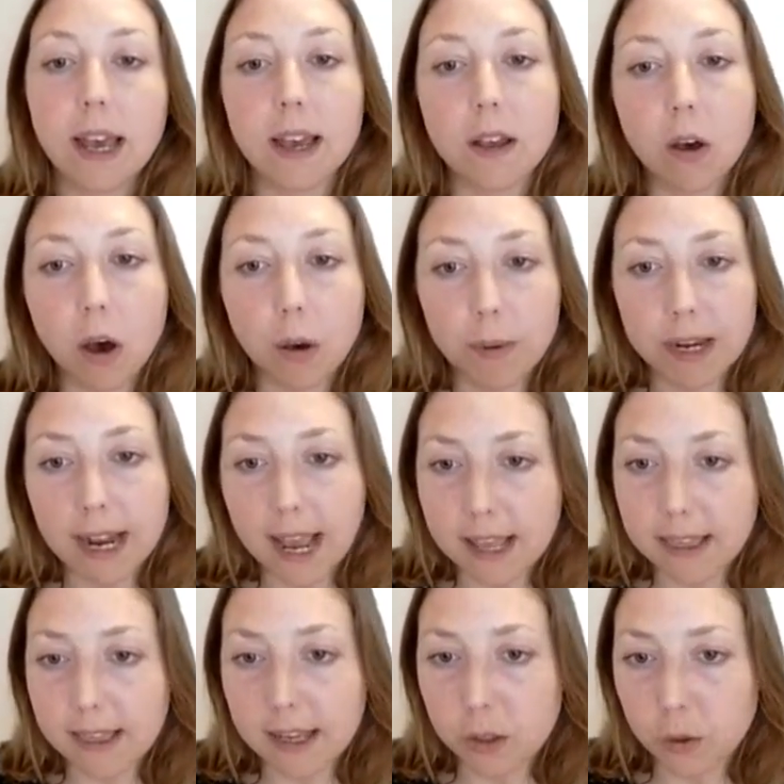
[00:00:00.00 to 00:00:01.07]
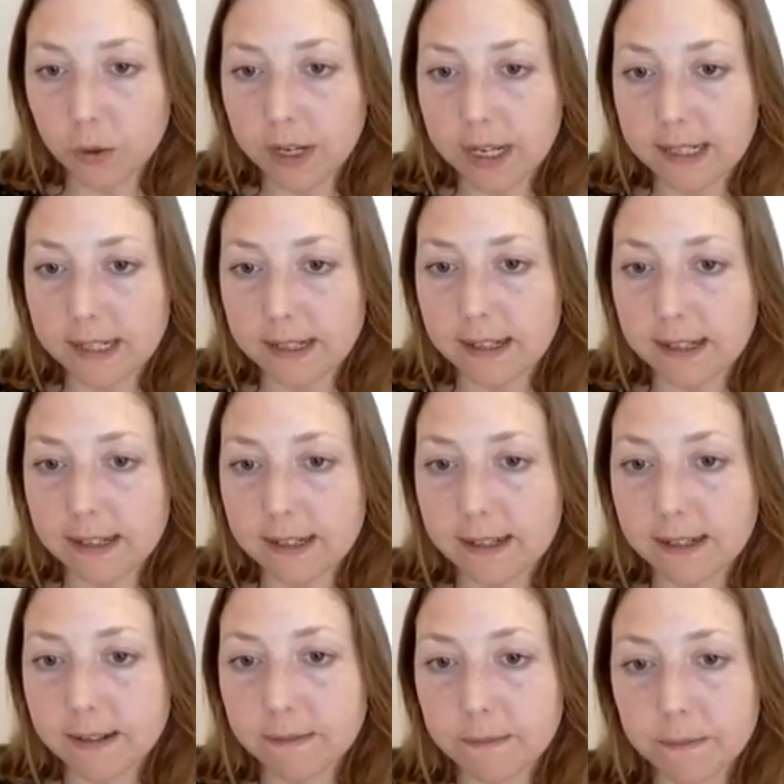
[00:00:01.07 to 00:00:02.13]
accommodate their
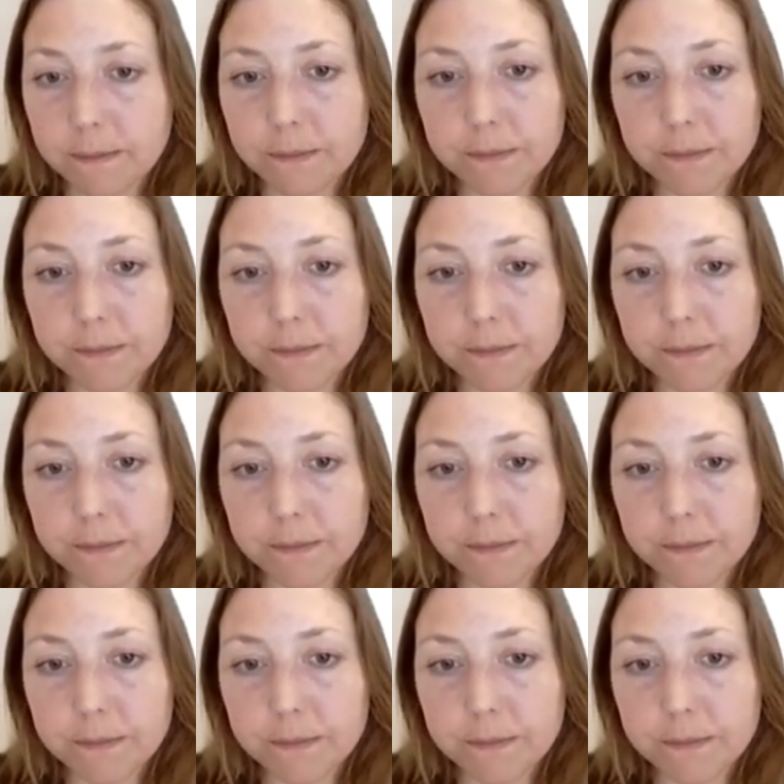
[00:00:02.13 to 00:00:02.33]
choices.